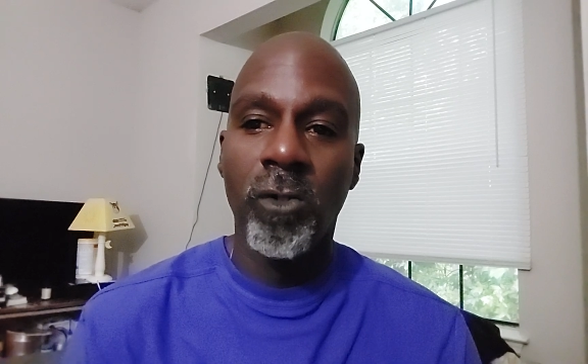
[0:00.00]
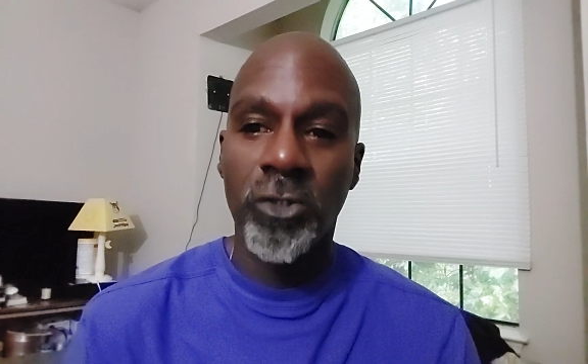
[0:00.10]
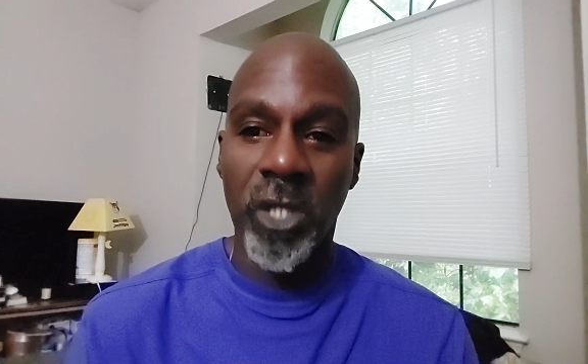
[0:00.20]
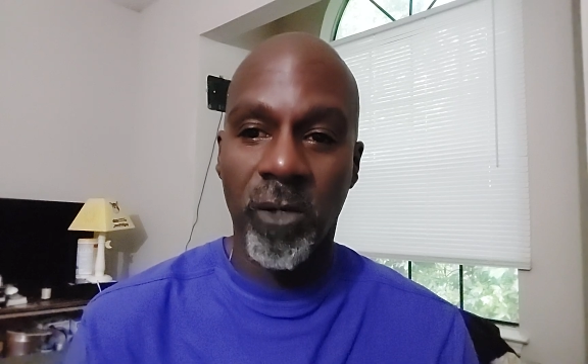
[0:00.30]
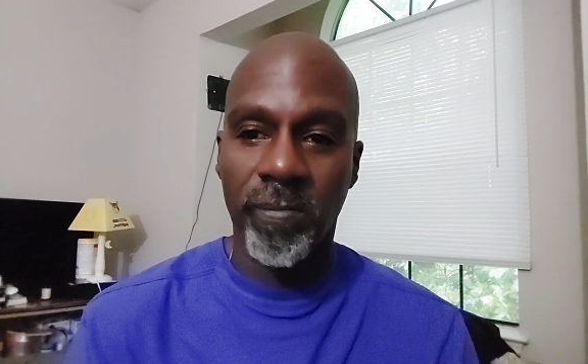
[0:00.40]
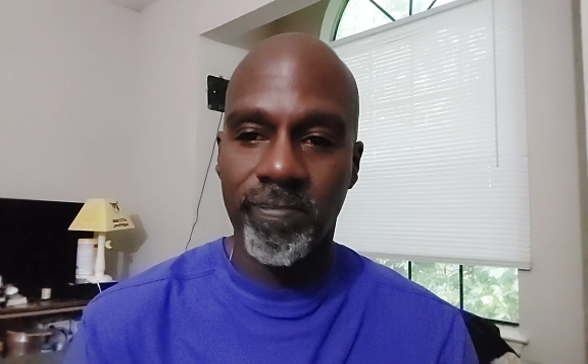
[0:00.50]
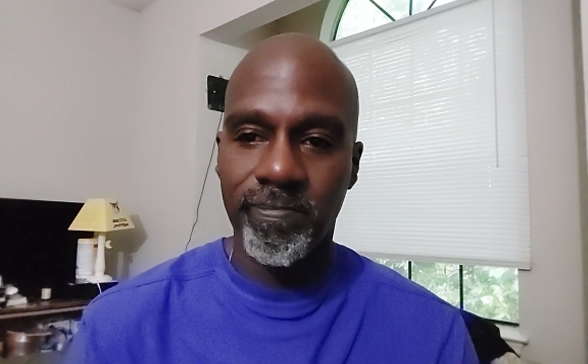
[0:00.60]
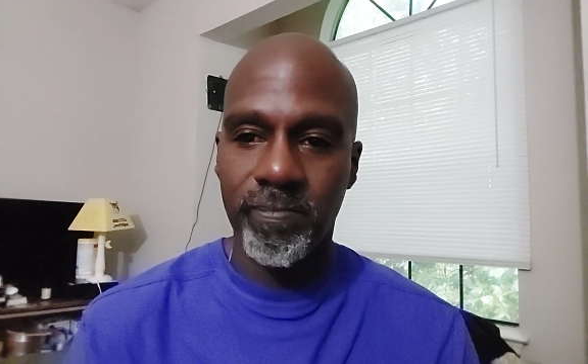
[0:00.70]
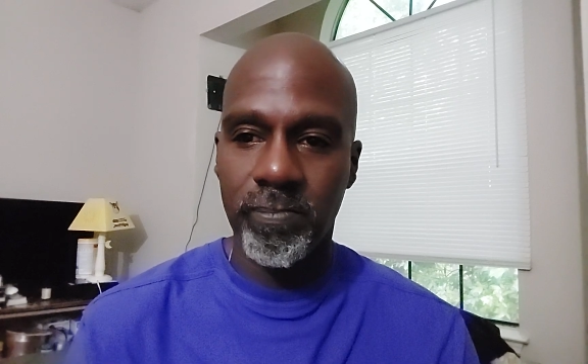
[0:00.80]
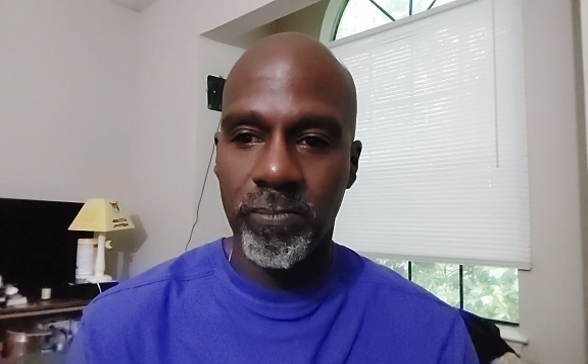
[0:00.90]
So
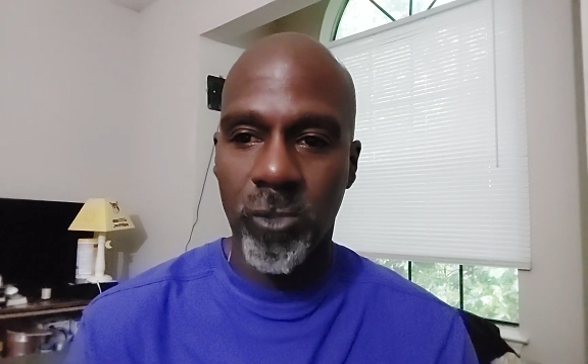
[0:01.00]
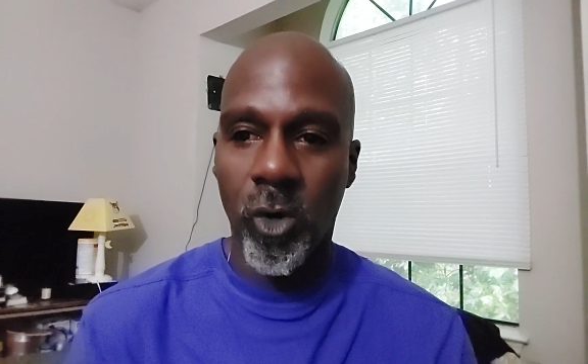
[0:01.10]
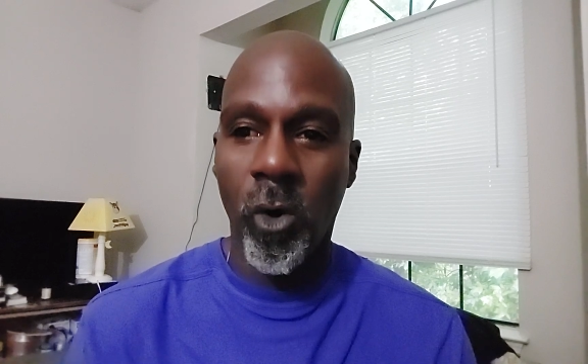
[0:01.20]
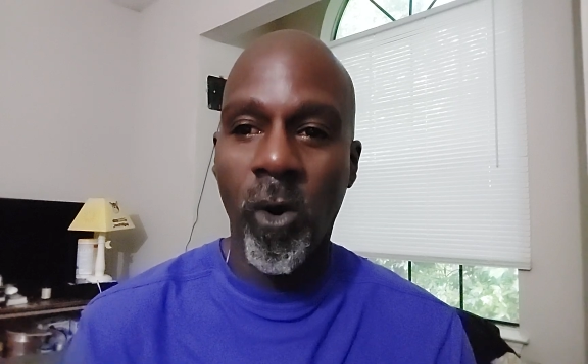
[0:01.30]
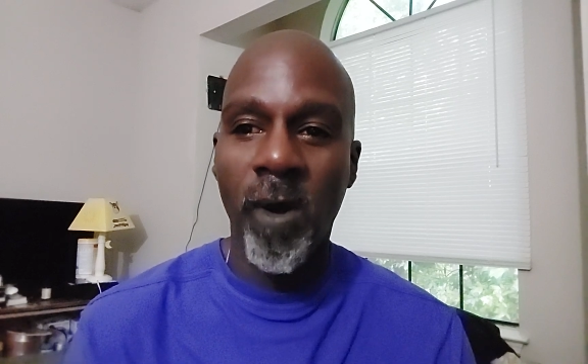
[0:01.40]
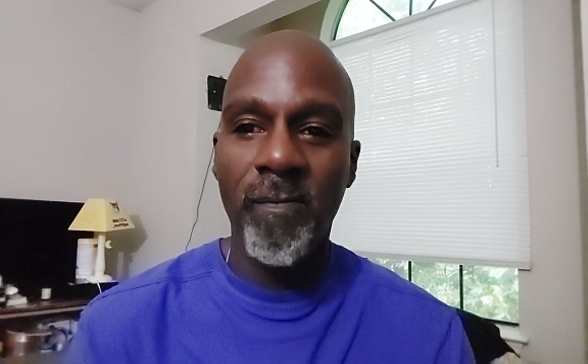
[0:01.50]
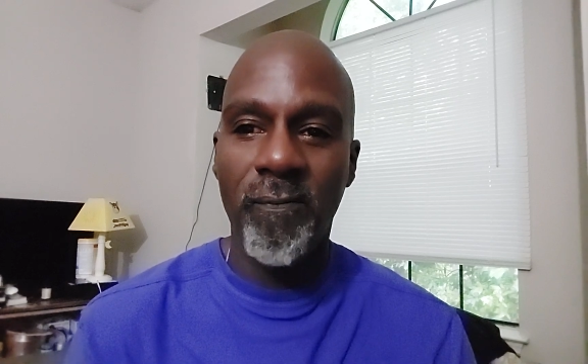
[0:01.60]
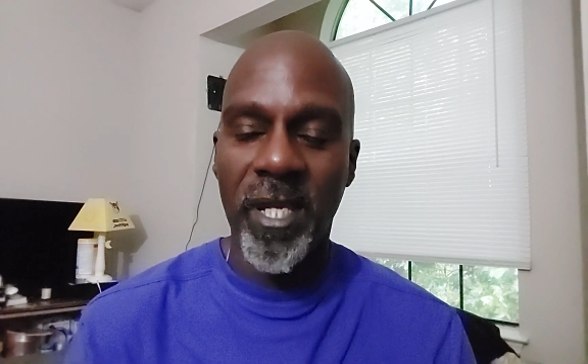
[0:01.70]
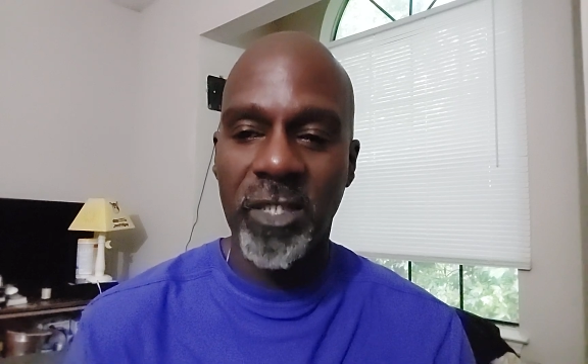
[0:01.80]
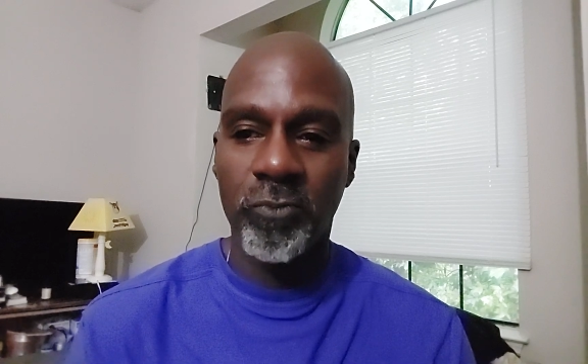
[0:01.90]
on
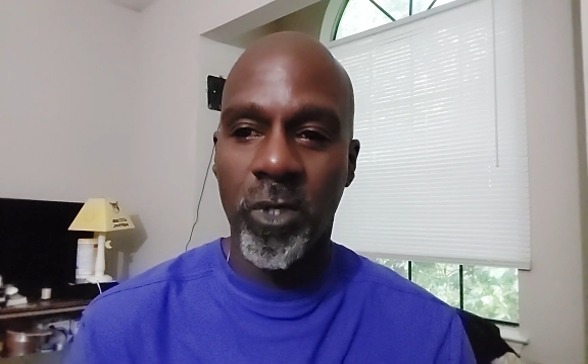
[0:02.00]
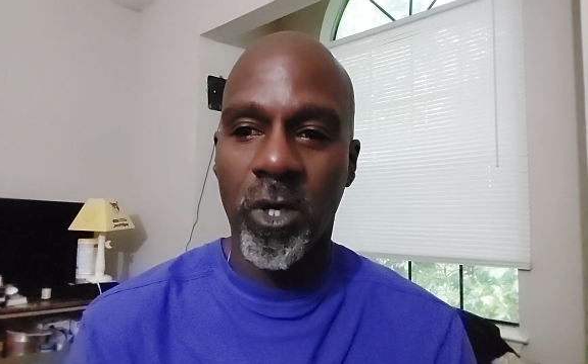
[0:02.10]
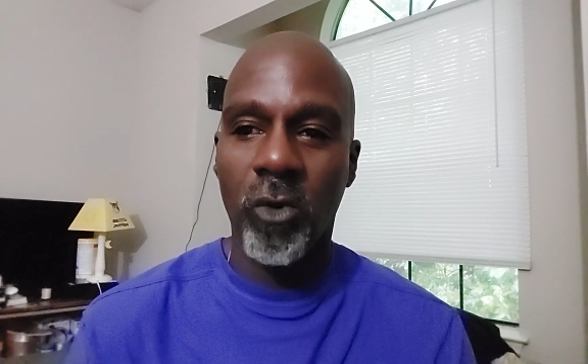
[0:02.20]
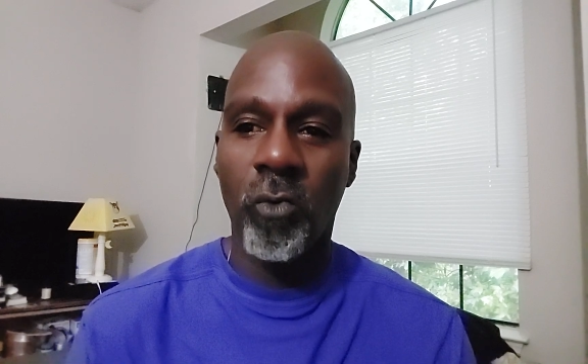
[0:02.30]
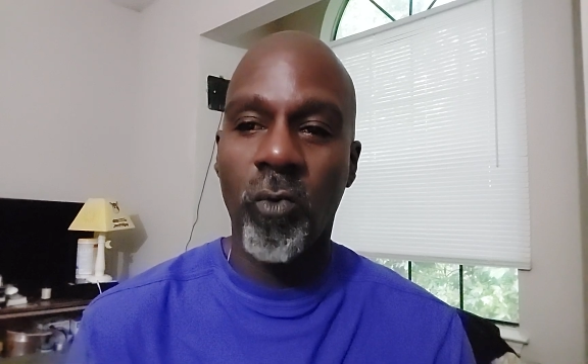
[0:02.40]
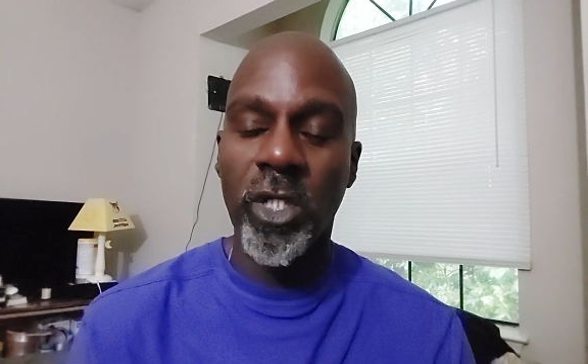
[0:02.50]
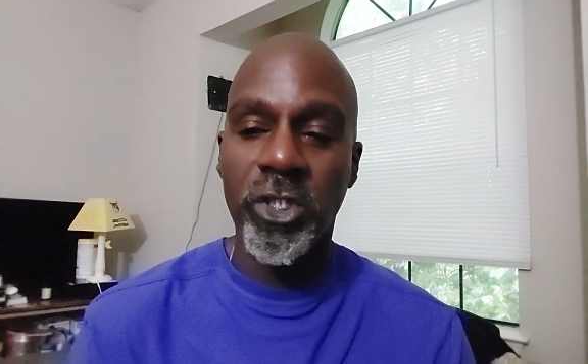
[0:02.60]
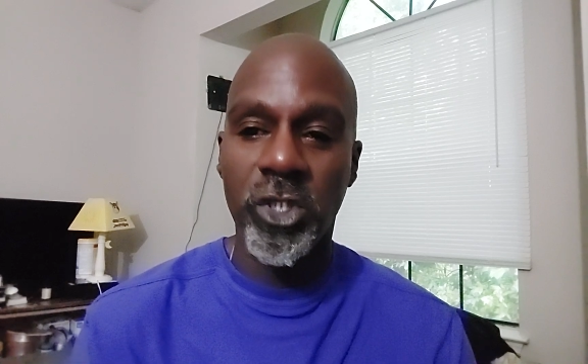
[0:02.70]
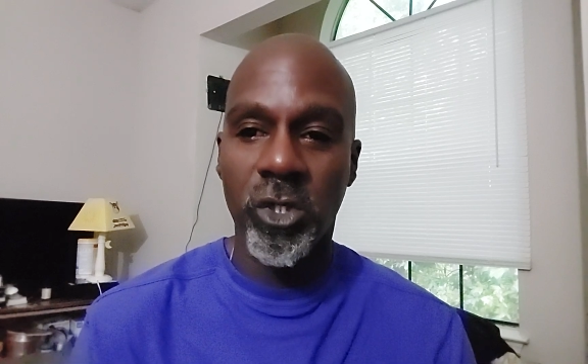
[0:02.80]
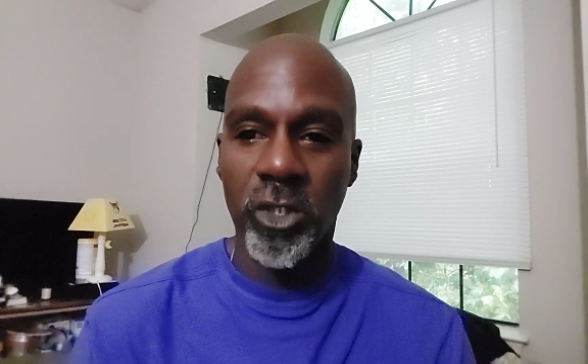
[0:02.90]
Facebook,
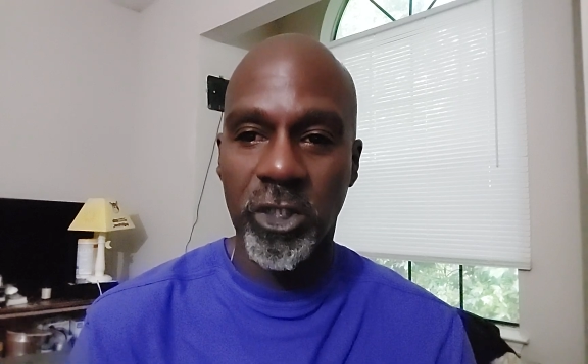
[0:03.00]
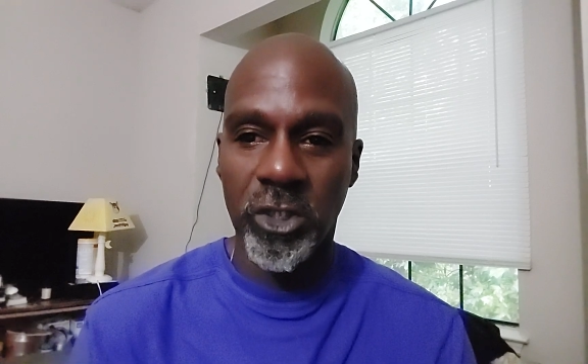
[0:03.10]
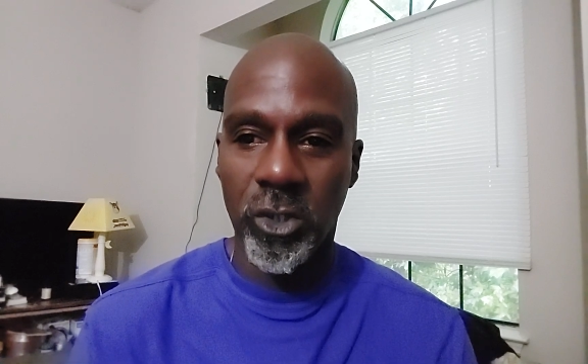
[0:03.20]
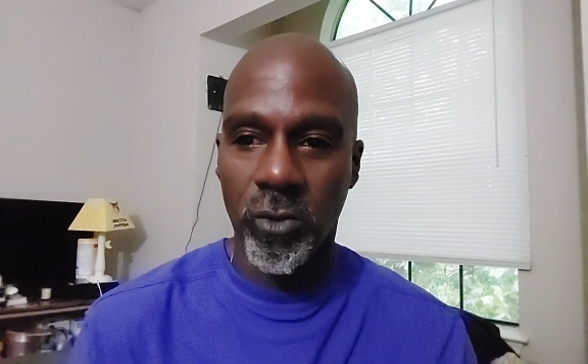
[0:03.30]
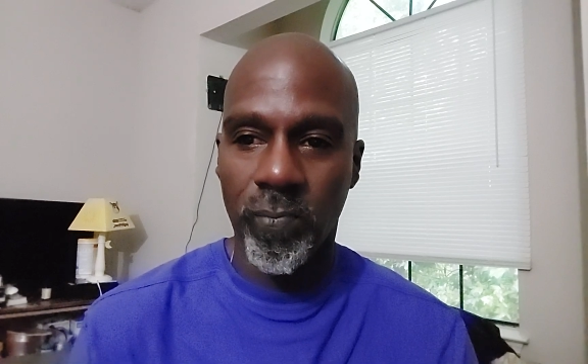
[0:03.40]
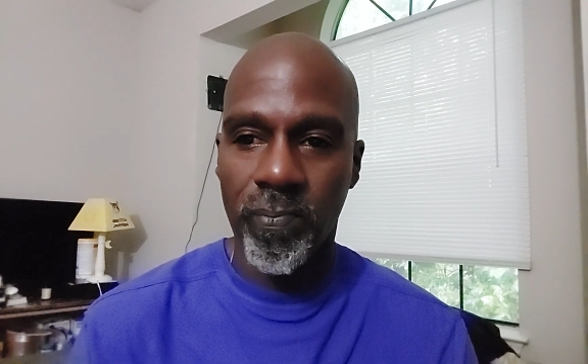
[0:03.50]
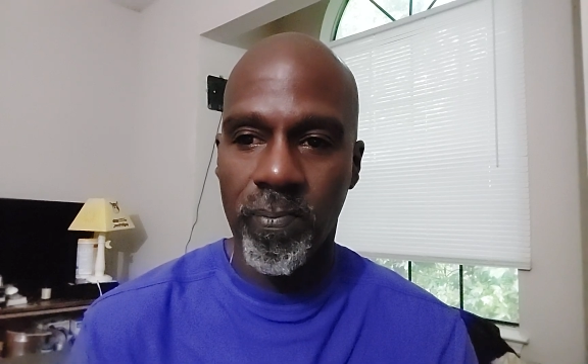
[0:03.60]
what you're going to do